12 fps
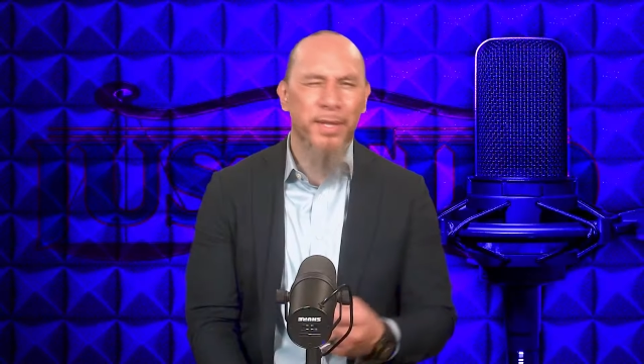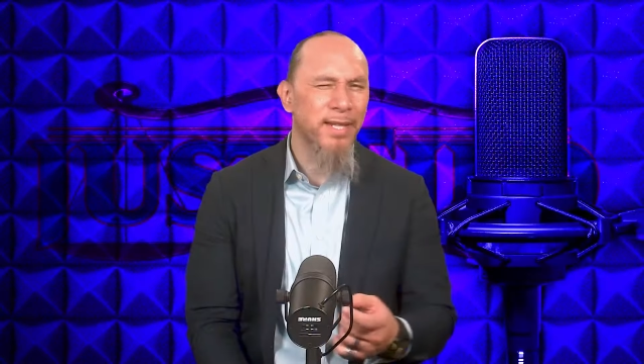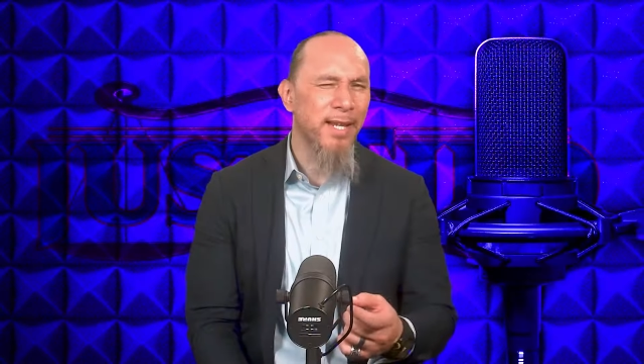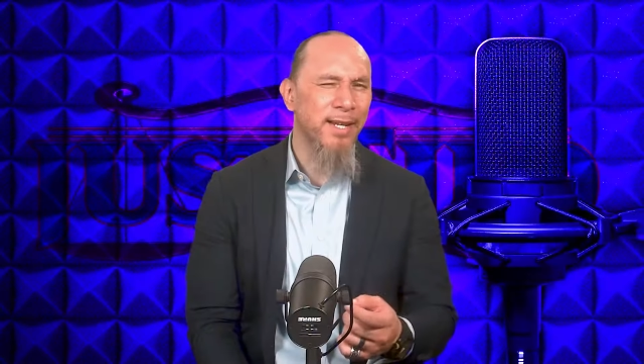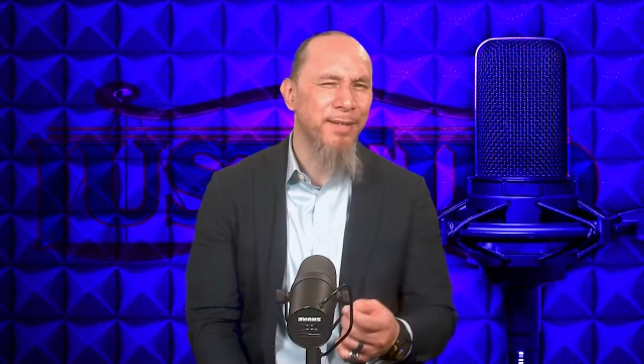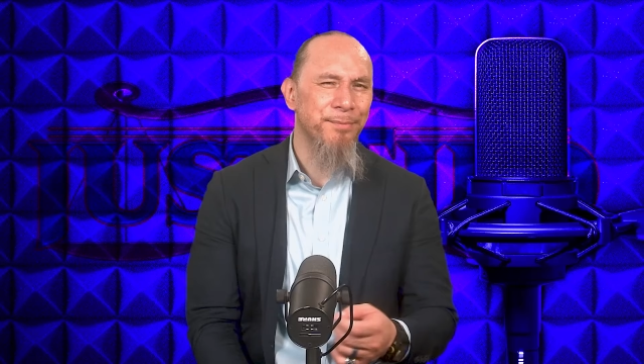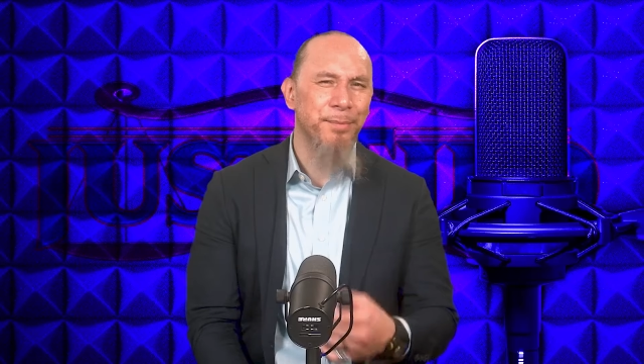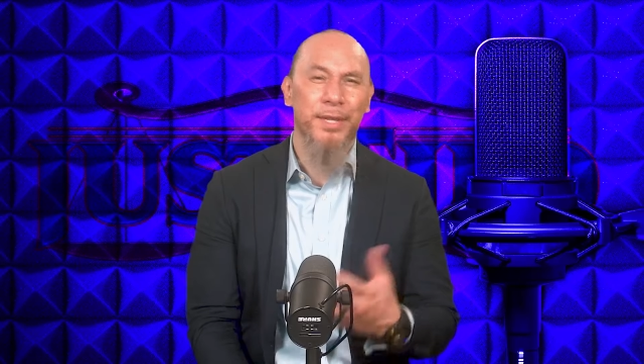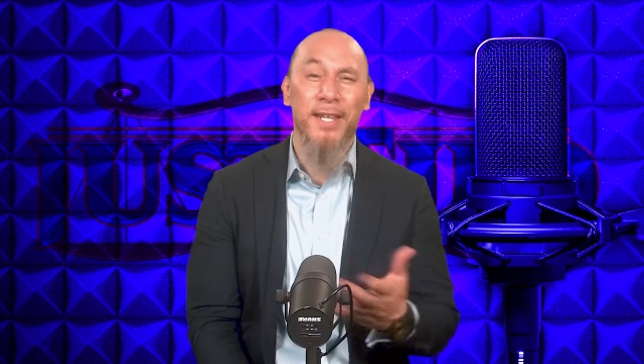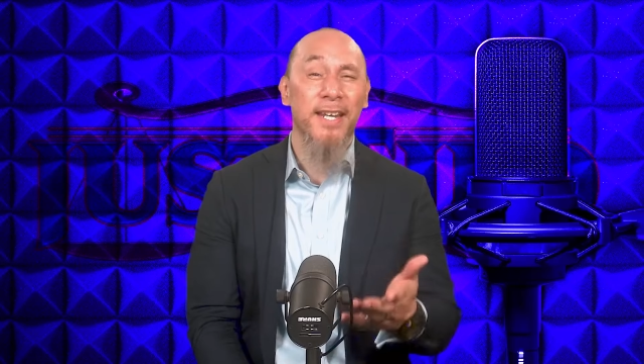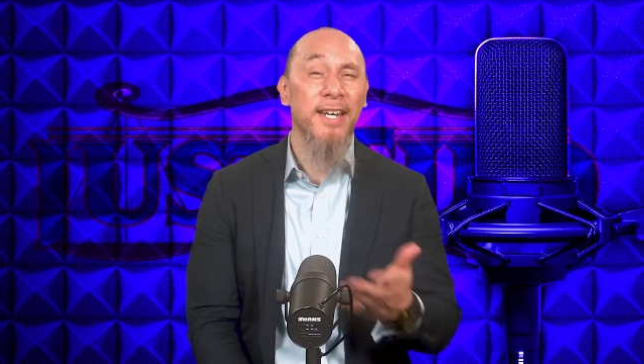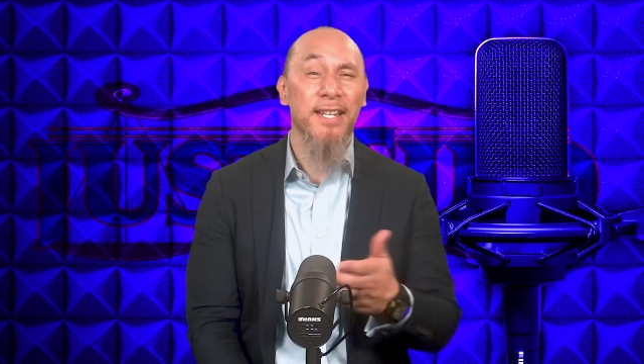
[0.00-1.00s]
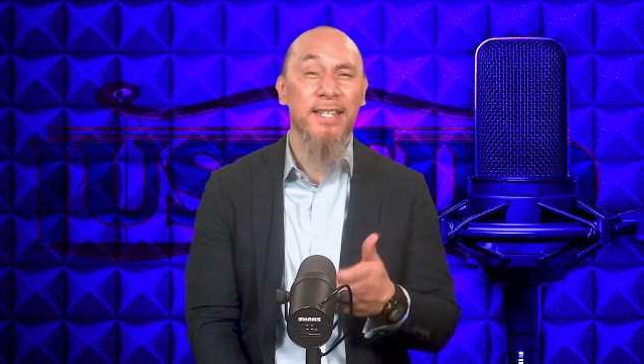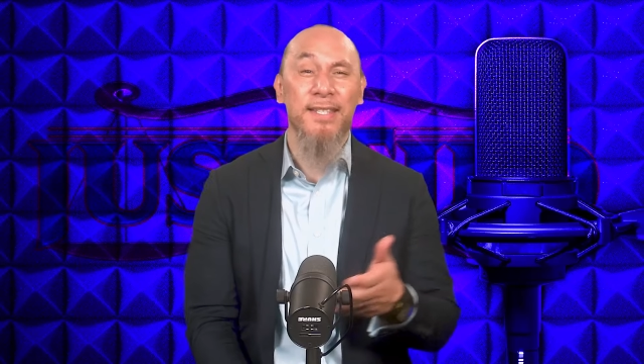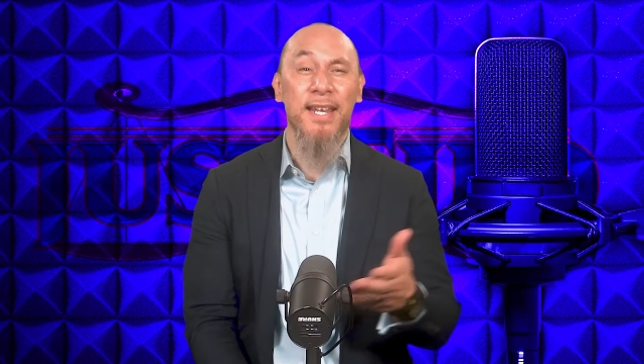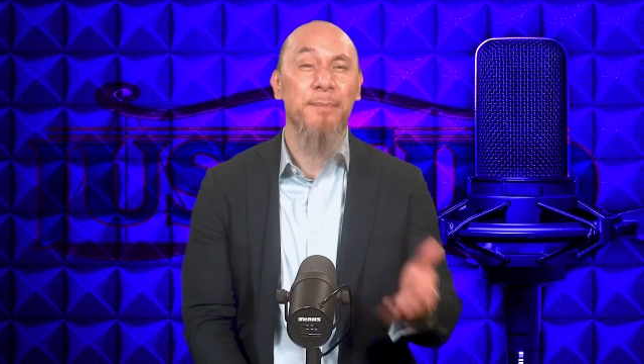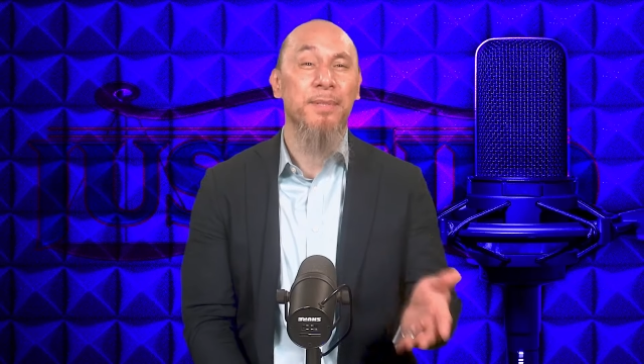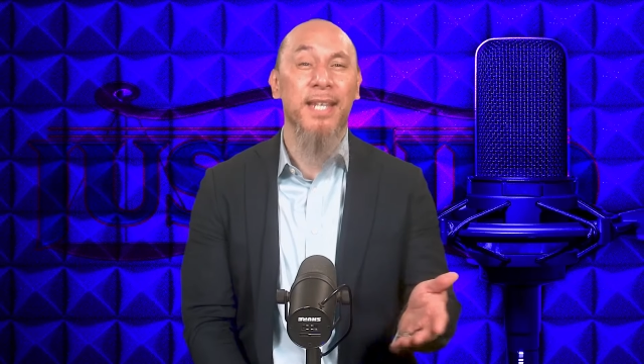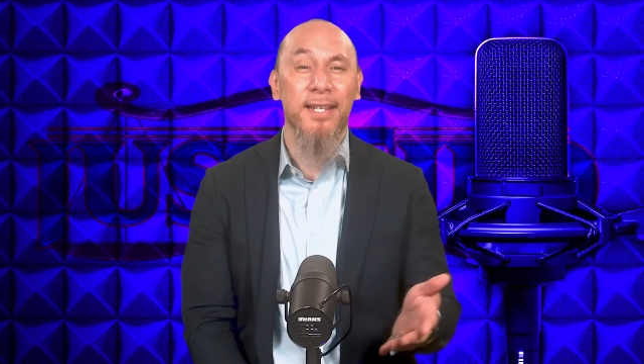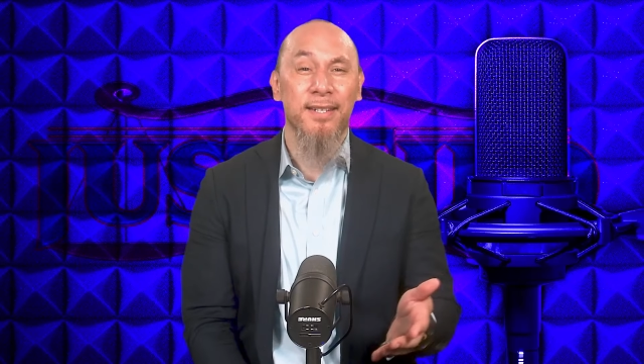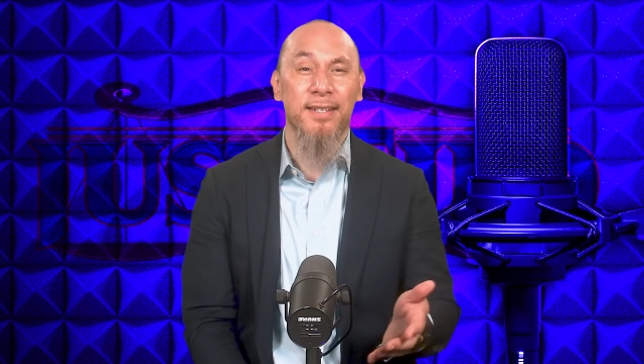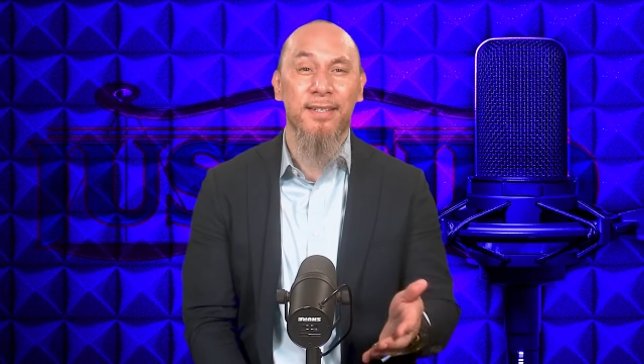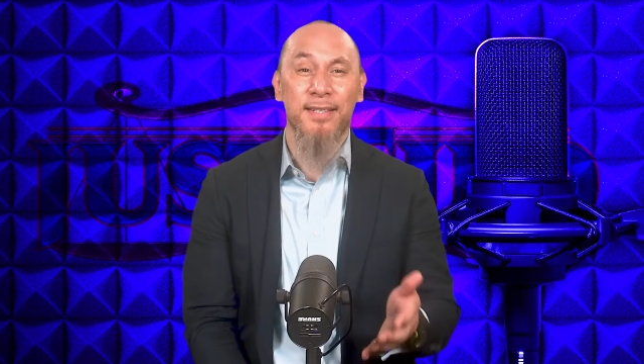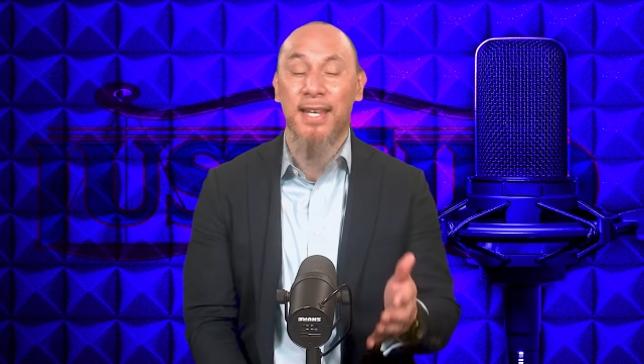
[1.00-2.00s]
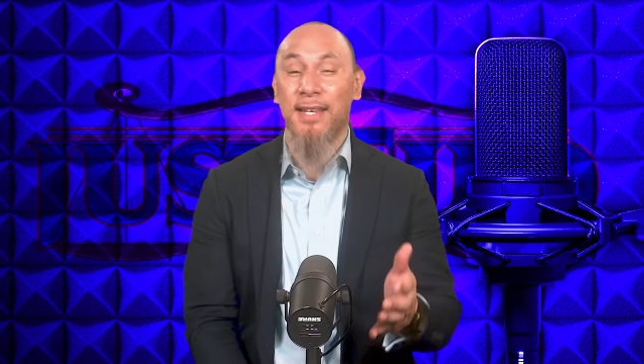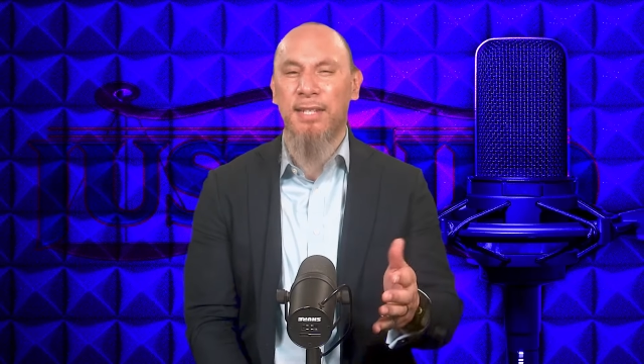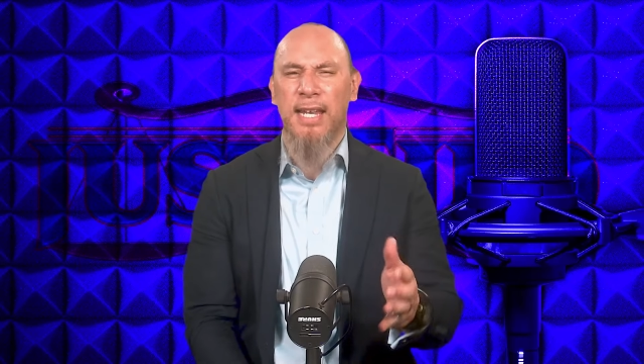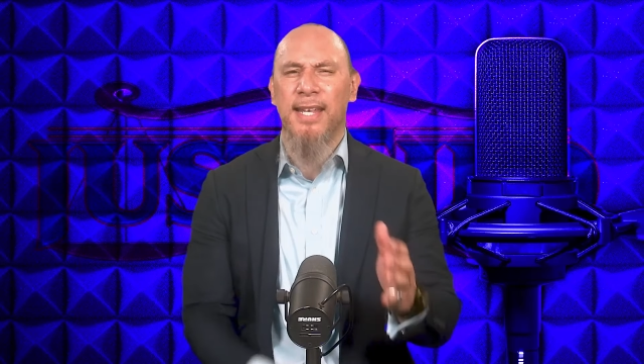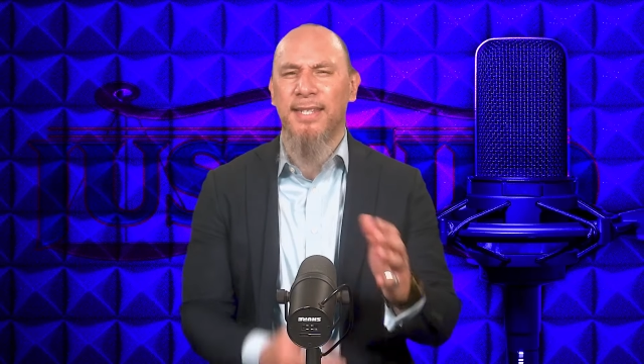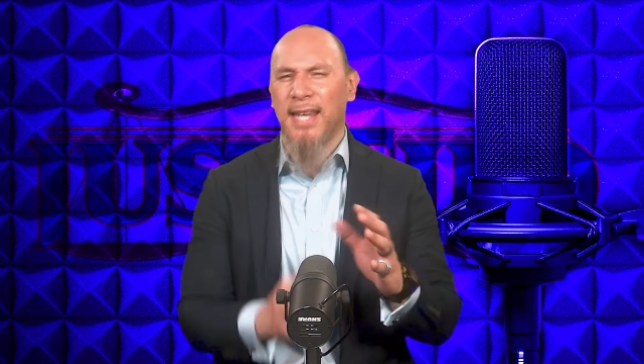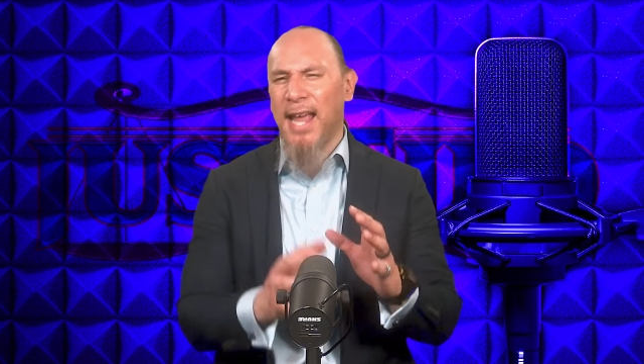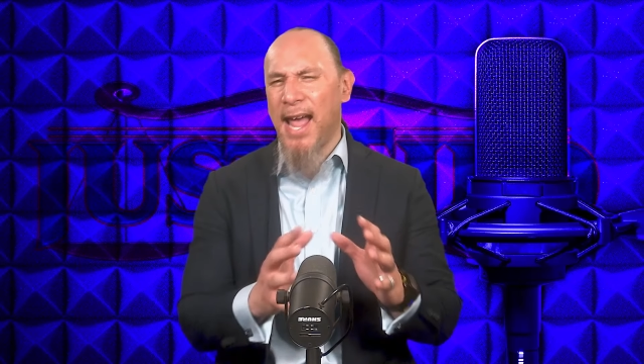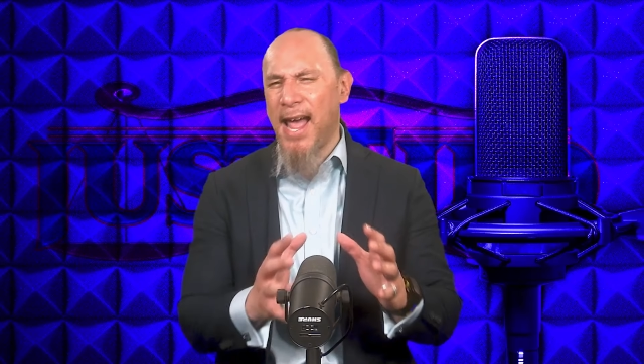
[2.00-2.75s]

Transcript: But then in the same sentence says it's